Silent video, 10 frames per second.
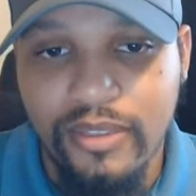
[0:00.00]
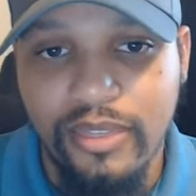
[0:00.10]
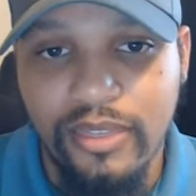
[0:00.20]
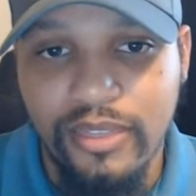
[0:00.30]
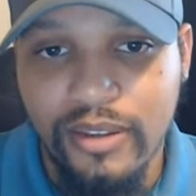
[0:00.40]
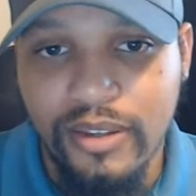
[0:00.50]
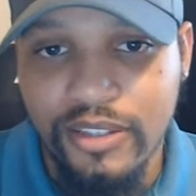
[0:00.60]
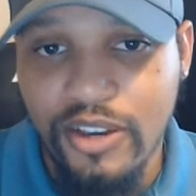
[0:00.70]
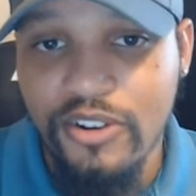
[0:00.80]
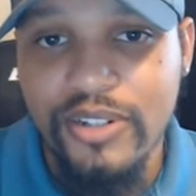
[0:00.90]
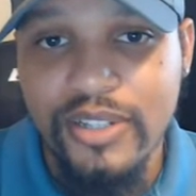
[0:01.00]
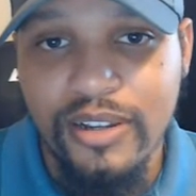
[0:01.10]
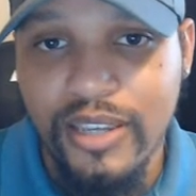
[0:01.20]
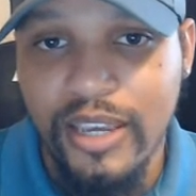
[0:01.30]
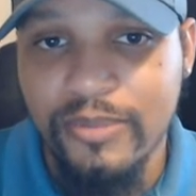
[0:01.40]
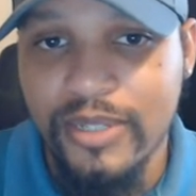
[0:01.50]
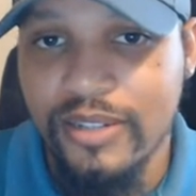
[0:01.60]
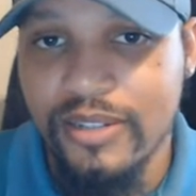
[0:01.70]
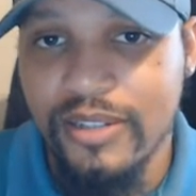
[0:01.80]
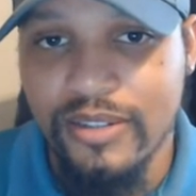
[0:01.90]
the younger son came to his
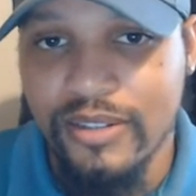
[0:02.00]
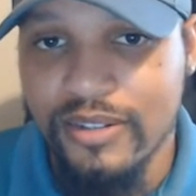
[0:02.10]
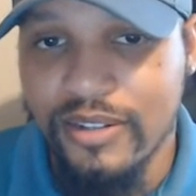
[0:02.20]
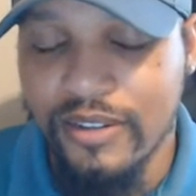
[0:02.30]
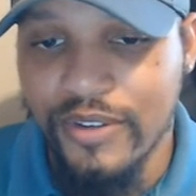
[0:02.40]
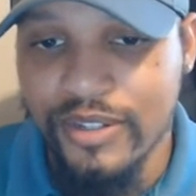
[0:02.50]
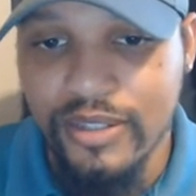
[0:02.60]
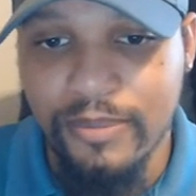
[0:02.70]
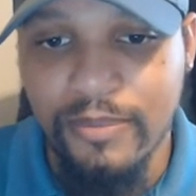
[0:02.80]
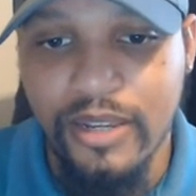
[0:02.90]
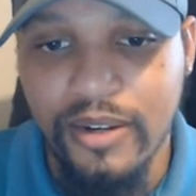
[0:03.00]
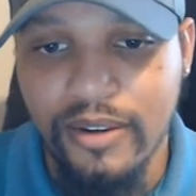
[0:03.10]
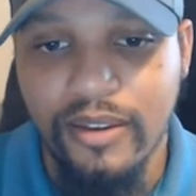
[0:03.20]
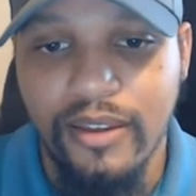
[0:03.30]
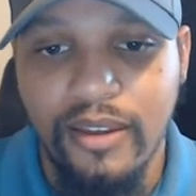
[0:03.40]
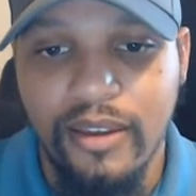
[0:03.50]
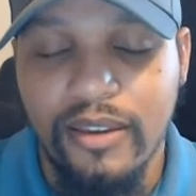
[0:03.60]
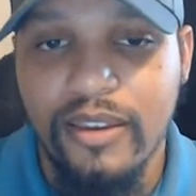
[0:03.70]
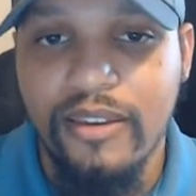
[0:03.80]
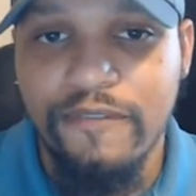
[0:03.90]
senses eventually, meaning
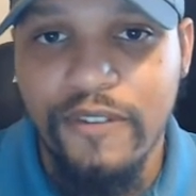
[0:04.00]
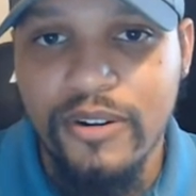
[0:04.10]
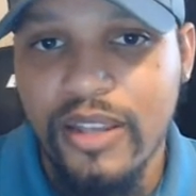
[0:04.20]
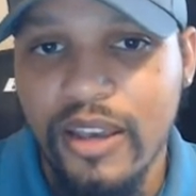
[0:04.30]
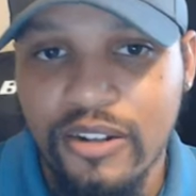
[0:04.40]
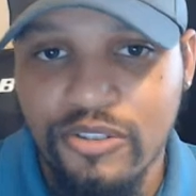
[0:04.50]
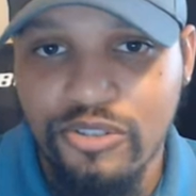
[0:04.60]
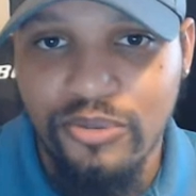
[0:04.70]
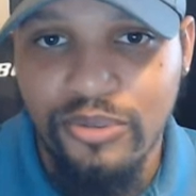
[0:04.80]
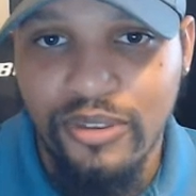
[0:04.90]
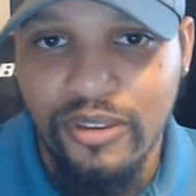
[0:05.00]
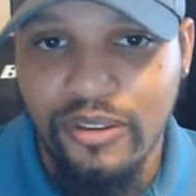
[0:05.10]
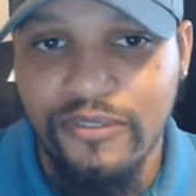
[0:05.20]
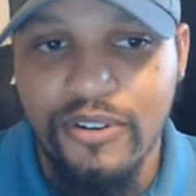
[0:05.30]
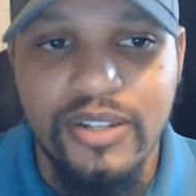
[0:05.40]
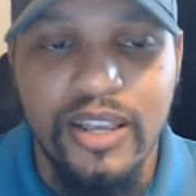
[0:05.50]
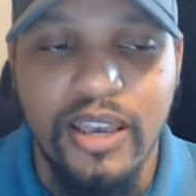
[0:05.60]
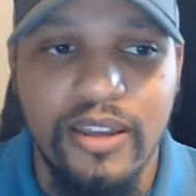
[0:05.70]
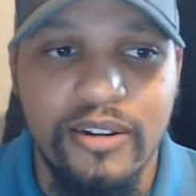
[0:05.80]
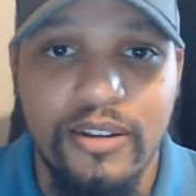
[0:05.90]
he first had a truth. He first
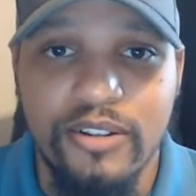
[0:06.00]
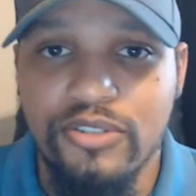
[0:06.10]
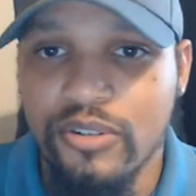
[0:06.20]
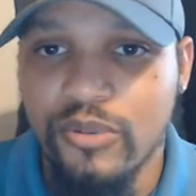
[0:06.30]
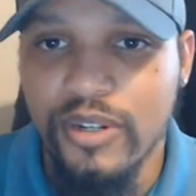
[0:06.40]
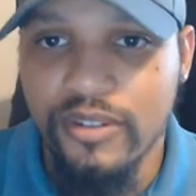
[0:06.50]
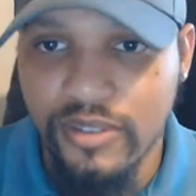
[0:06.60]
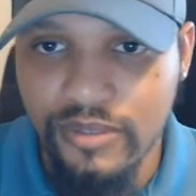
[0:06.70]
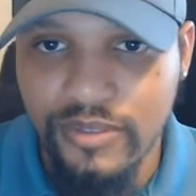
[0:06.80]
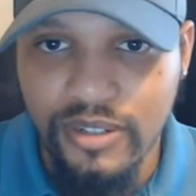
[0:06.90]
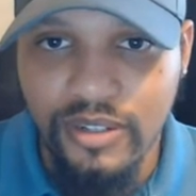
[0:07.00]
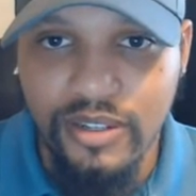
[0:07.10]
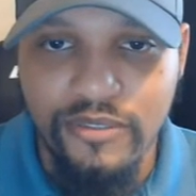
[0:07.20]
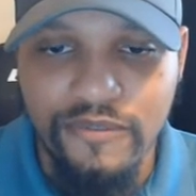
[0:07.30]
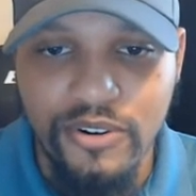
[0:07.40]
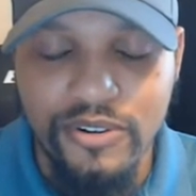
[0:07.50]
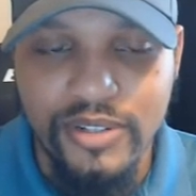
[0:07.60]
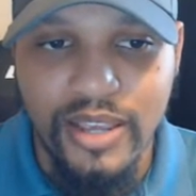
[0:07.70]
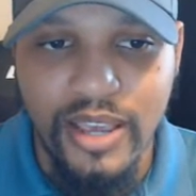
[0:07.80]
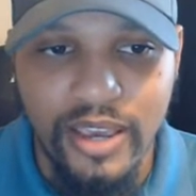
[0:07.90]
had a certain way of living. He first
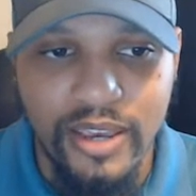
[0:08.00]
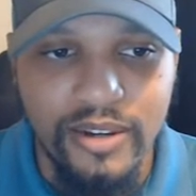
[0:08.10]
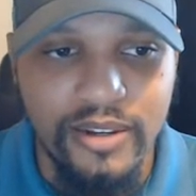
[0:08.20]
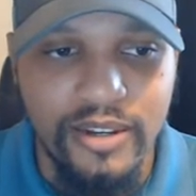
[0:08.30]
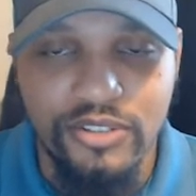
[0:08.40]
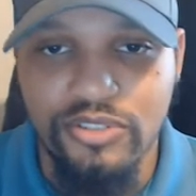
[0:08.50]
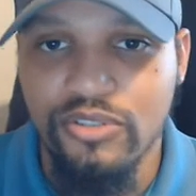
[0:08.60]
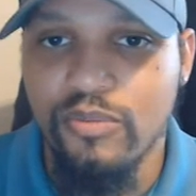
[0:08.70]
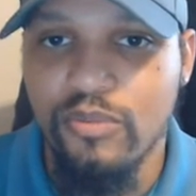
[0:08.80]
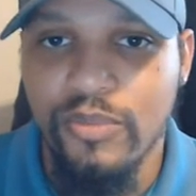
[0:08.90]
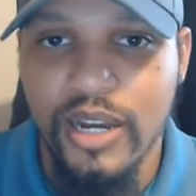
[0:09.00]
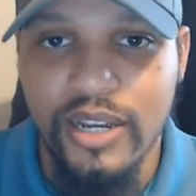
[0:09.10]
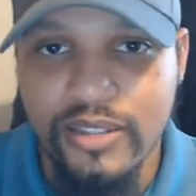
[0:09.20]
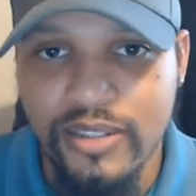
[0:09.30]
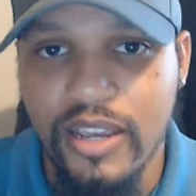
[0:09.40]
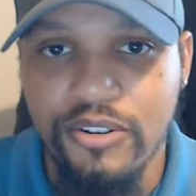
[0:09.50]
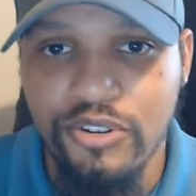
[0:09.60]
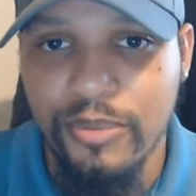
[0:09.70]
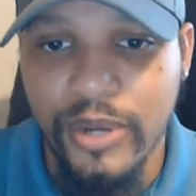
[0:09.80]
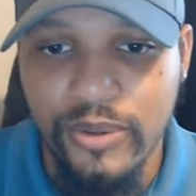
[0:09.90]
had a certain standard
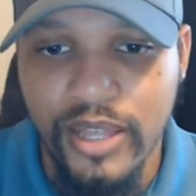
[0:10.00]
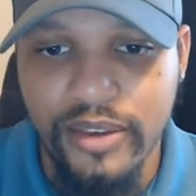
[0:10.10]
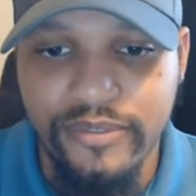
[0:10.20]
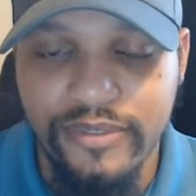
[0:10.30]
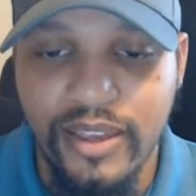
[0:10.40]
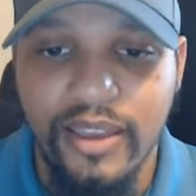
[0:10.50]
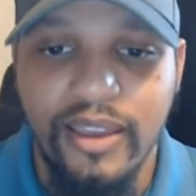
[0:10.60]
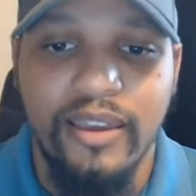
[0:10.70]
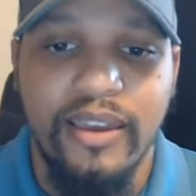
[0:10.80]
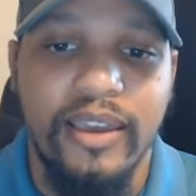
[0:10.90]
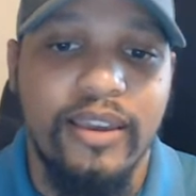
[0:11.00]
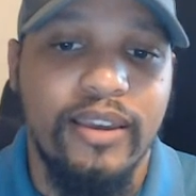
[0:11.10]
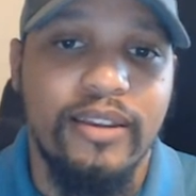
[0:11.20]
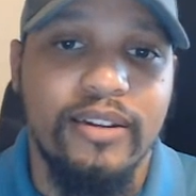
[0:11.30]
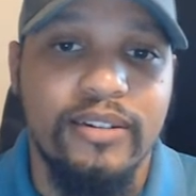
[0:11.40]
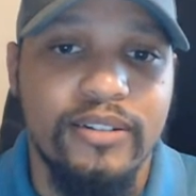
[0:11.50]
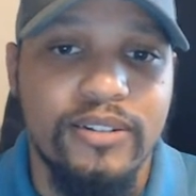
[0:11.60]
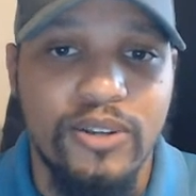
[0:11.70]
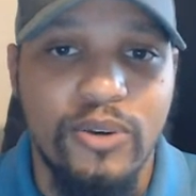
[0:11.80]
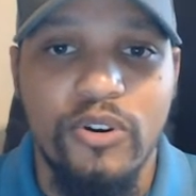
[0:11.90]
about life. And
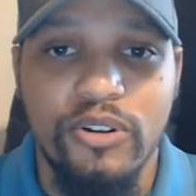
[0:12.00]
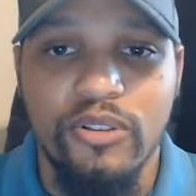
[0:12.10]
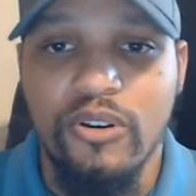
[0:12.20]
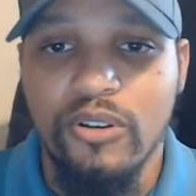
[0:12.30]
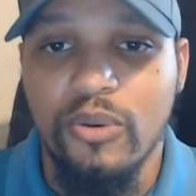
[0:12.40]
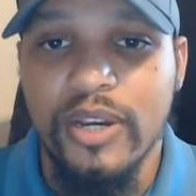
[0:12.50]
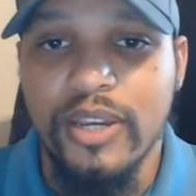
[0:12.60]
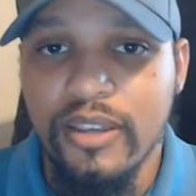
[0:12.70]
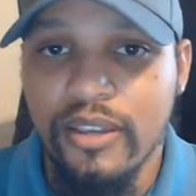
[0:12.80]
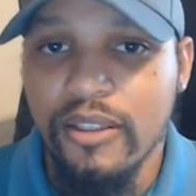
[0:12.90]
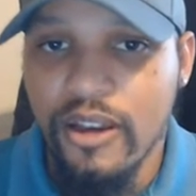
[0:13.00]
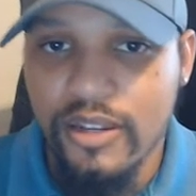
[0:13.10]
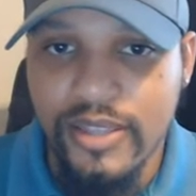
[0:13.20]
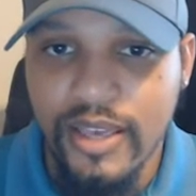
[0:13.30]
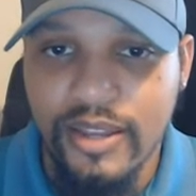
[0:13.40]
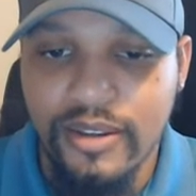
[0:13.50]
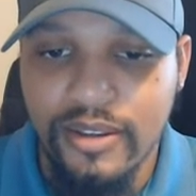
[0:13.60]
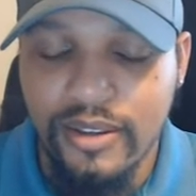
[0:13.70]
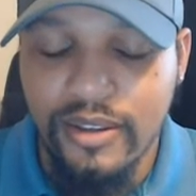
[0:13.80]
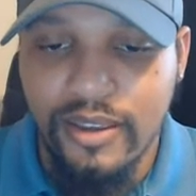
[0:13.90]
somewhere along the way he lost that,
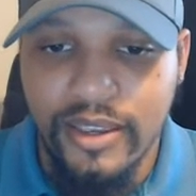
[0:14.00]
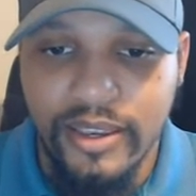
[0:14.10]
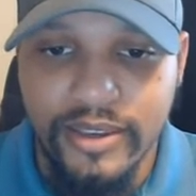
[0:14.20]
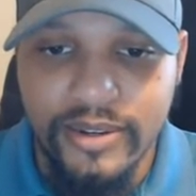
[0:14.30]
and